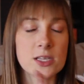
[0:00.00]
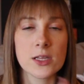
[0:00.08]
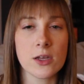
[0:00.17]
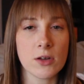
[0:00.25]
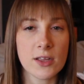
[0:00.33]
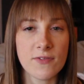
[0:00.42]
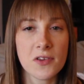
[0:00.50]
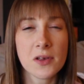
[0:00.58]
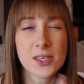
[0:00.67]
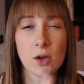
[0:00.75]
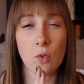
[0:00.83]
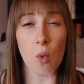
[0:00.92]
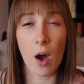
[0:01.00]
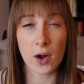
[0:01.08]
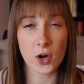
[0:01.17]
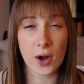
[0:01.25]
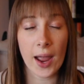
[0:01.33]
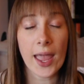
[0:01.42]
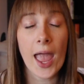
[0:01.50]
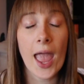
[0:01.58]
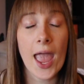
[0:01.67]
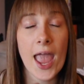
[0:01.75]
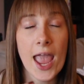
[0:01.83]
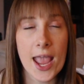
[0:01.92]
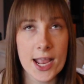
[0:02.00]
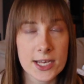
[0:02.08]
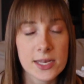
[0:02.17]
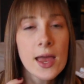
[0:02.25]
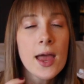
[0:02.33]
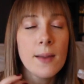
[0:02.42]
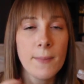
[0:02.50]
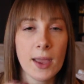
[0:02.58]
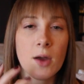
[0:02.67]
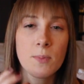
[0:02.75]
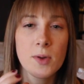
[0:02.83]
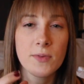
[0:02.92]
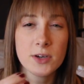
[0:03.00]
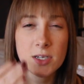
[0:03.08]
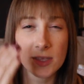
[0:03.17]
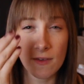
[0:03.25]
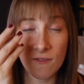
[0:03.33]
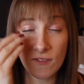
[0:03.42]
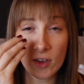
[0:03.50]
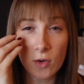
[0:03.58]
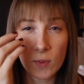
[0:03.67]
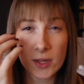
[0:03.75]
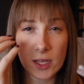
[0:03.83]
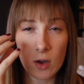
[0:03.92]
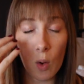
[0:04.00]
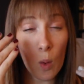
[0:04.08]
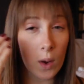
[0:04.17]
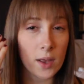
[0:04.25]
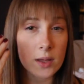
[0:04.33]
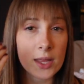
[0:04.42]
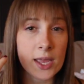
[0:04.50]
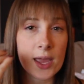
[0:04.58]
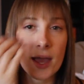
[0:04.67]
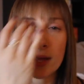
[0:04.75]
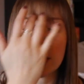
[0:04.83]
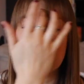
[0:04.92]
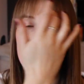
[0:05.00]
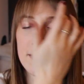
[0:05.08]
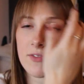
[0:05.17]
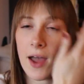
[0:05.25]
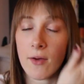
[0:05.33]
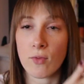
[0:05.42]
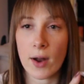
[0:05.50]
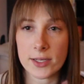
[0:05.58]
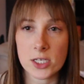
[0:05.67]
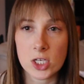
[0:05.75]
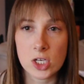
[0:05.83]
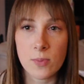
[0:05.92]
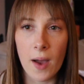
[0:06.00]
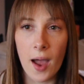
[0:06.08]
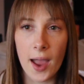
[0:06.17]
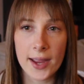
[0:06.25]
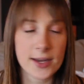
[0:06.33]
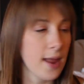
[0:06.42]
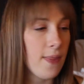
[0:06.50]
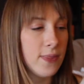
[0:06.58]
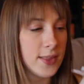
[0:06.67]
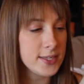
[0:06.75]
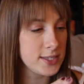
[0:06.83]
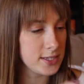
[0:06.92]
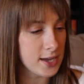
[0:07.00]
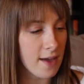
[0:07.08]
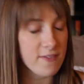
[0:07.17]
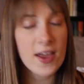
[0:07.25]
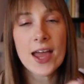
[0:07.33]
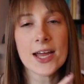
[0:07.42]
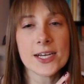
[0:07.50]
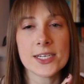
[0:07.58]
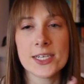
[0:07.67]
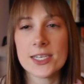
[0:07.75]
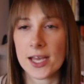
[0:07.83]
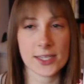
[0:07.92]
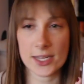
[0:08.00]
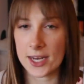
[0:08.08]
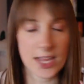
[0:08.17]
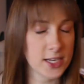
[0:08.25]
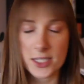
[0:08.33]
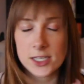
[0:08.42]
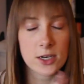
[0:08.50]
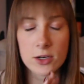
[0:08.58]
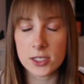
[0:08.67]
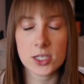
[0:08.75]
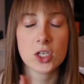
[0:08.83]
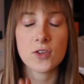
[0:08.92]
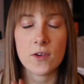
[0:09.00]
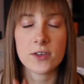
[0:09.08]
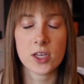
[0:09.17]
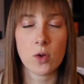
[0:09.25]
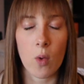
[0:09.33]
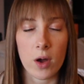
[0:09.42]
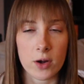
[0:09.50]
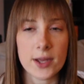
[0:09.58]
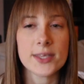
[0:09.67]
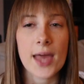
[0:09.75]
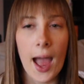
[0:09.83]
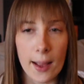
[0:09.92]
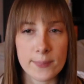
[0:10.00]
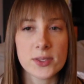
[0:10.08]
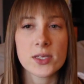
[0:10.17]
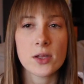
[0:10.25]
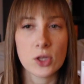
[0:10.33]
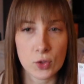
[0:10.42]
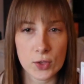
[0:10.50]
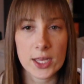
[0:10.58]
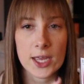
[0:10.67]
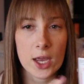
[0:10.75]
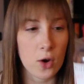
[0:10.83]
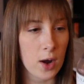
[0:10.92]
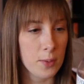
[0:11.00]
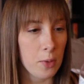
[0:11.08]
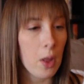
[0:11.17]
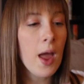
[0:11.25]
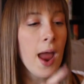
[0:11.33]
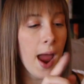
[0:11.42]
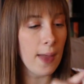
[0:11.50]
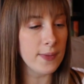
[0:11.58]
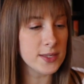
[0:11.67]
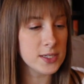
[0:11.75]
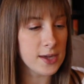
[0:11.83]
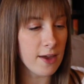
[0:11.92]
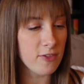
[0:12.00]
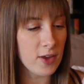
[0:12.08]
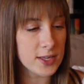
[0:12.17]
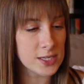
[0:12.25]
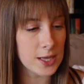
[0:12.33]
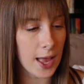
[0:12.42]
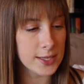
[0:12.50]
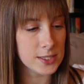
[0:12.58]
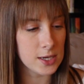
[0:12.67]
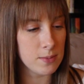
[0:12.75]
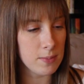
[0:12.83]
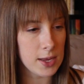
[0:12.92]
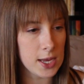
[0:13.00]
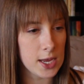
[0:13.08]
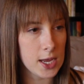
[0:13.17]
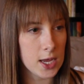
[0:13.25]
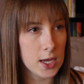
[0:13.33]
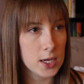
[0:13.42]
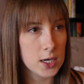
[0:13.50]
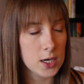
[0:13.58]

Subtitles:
This literally feels like water. I hate makeup removers that feel really oily and leave that residue behind, and this stuff doesn't. It seriously just feels like water. It's absolutely incredible. And this stuff has lasted me,